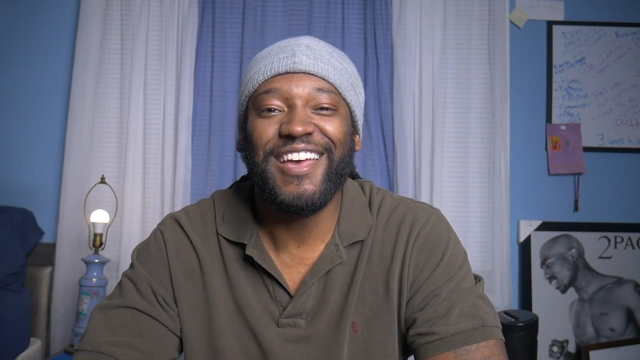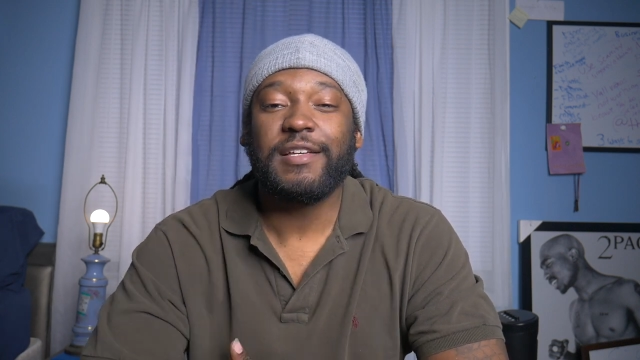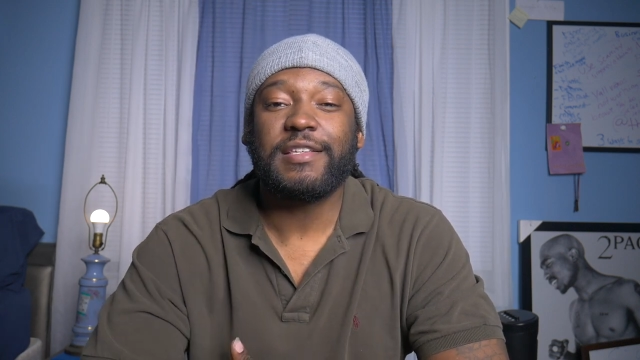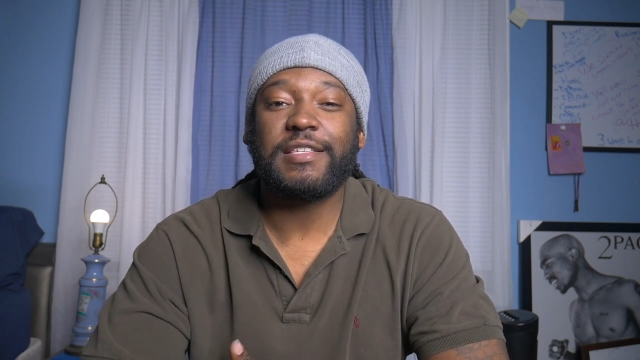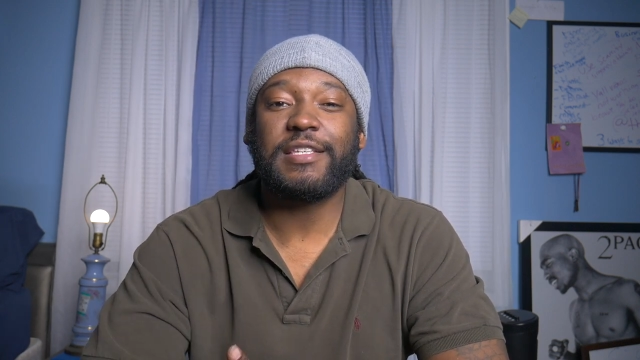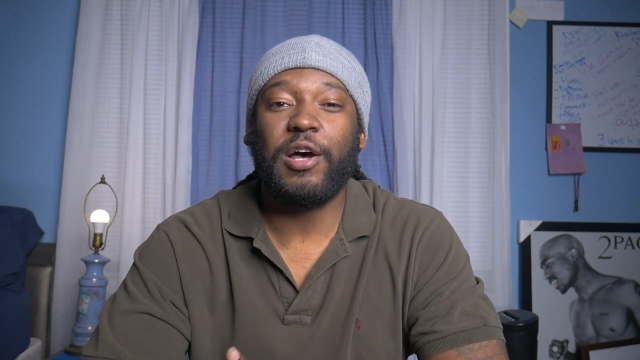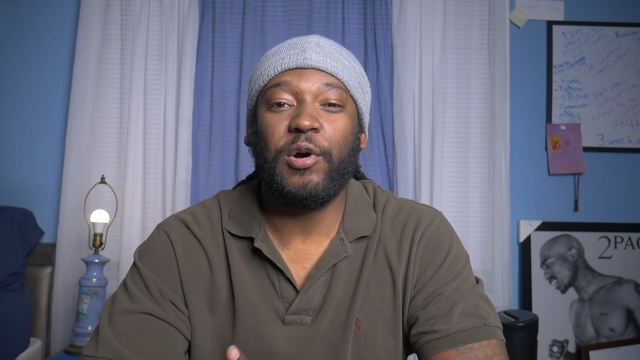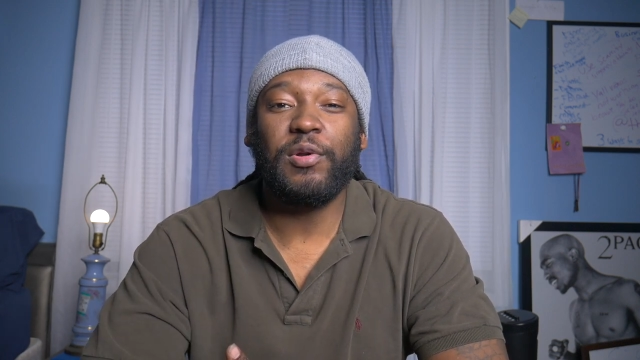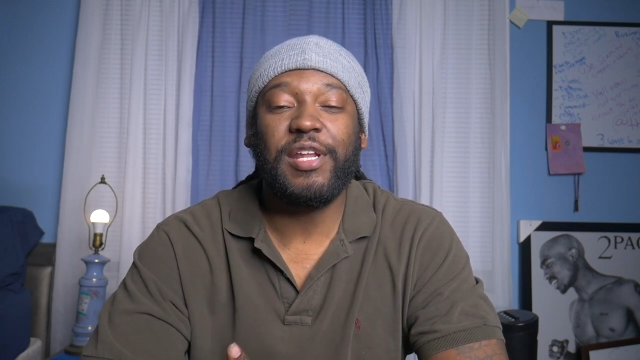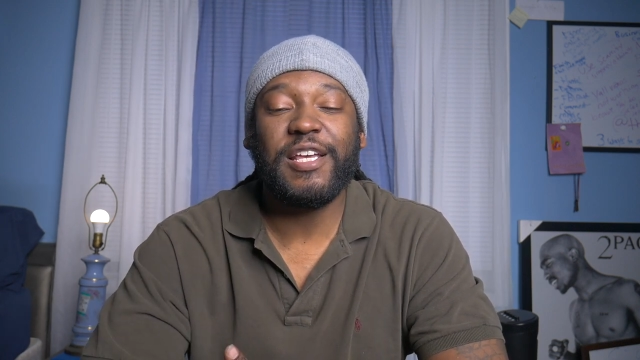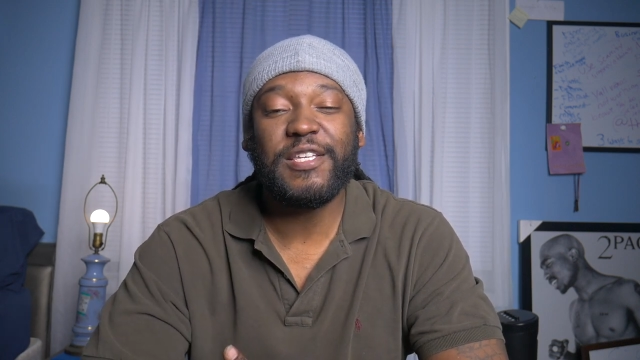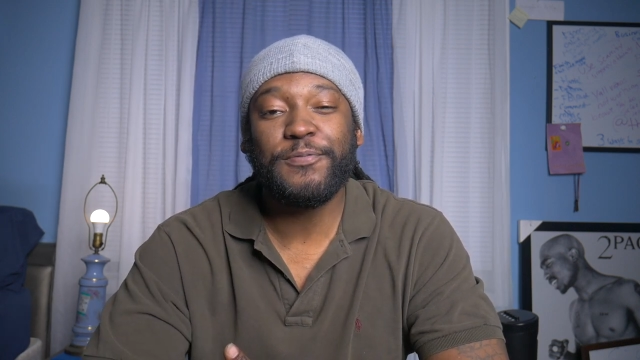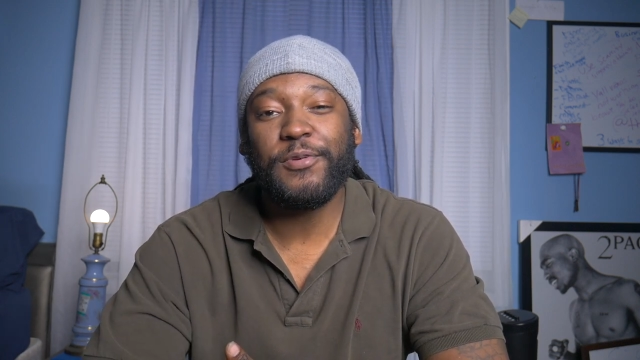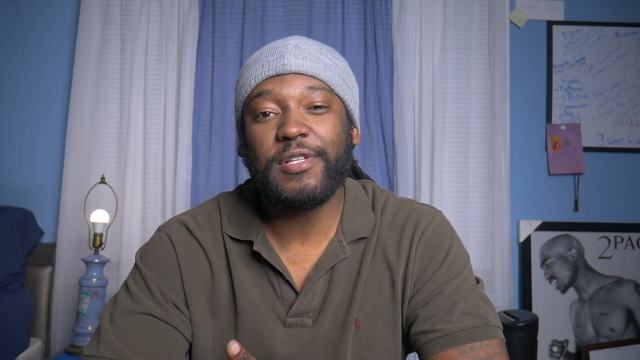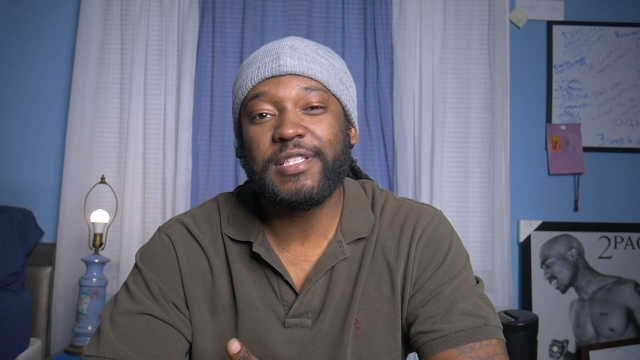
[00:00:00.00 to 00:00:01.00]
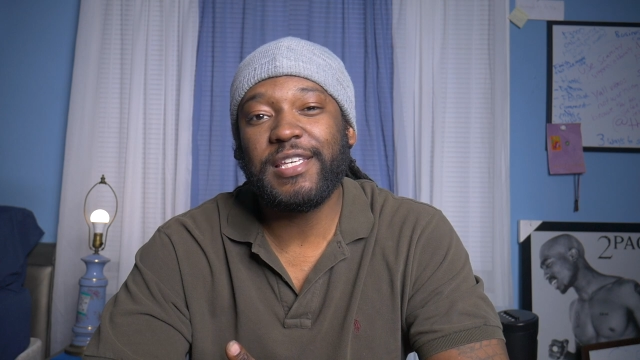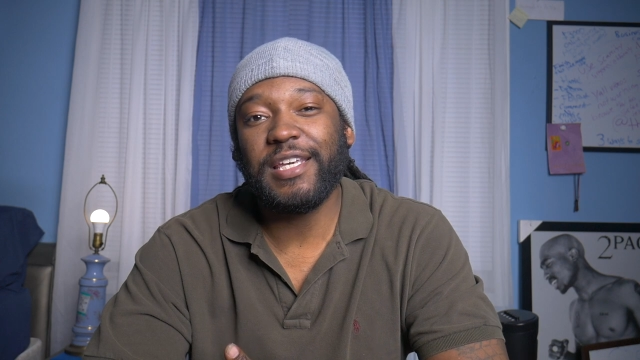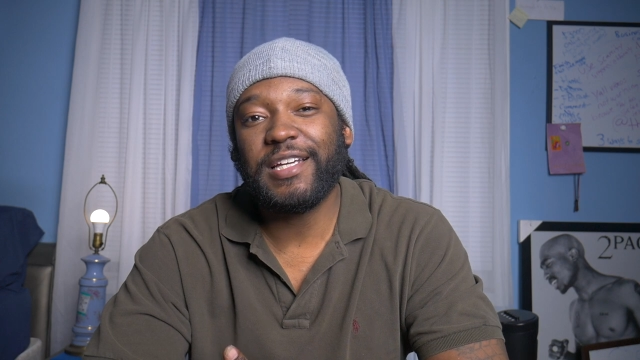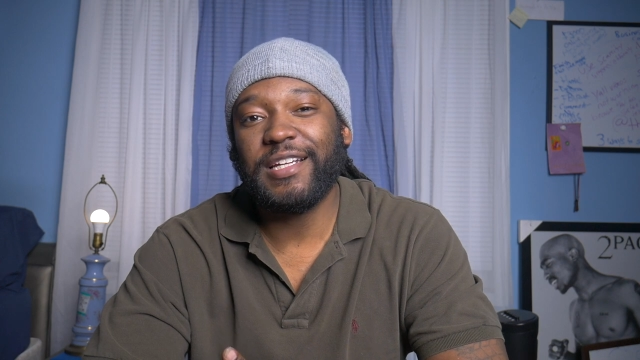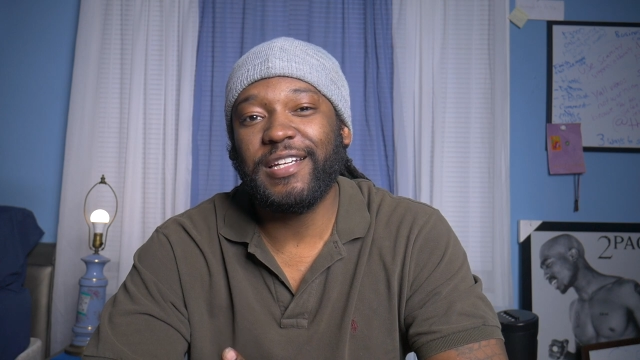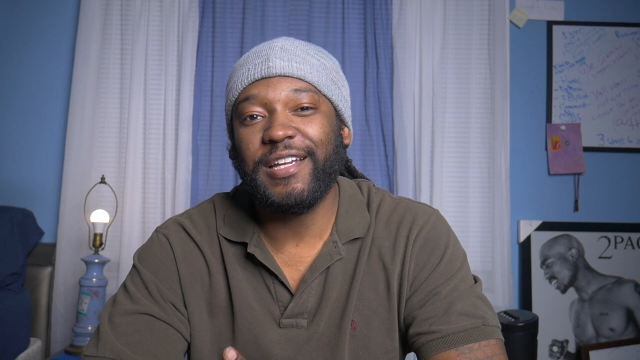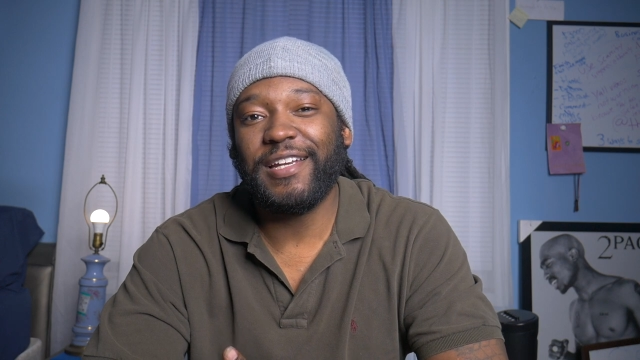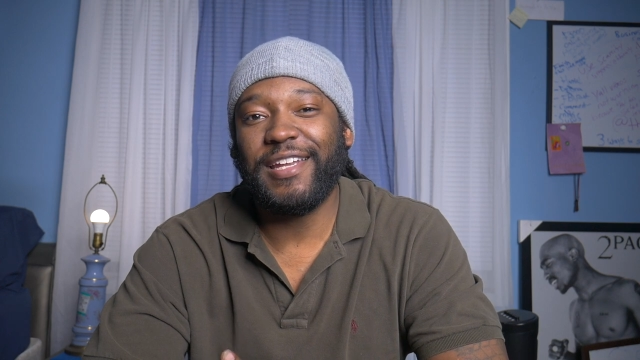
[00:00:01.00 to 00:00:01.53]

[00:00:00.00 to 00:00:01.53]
So this particular